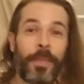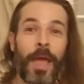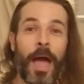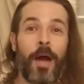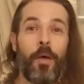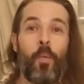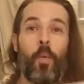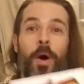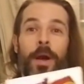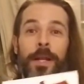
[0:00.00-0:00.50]

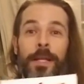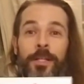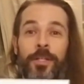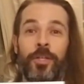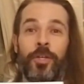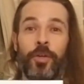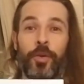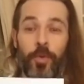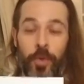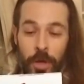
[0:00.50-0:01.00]
I wanted
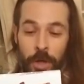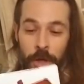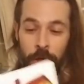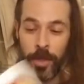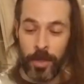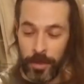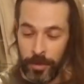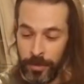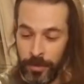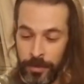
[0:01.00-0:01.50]
to
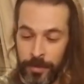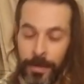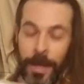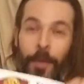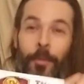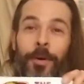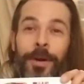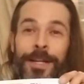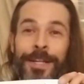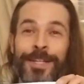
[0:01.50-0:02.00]

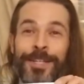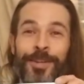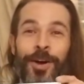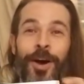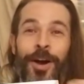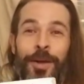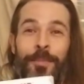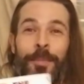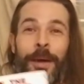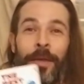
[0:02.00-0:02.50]

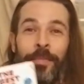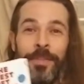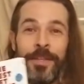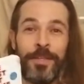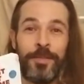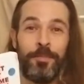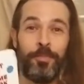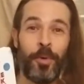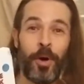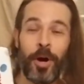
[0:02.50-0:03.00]
talk about
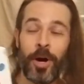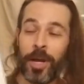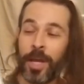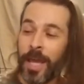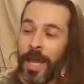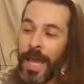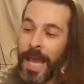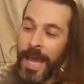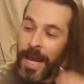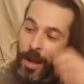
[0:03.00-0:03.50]
this book,
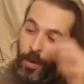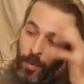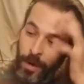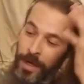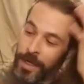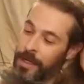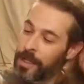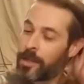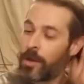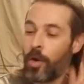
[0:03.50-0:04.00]
and I
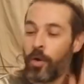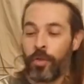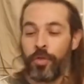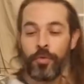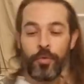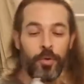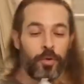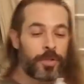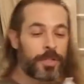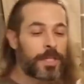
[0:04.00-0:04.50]
wanted to go
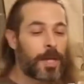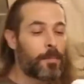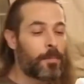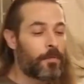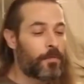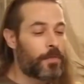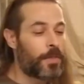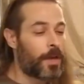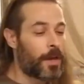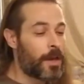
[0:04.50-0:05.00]
through some
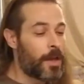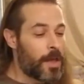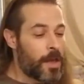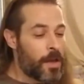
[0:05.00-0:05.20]
of the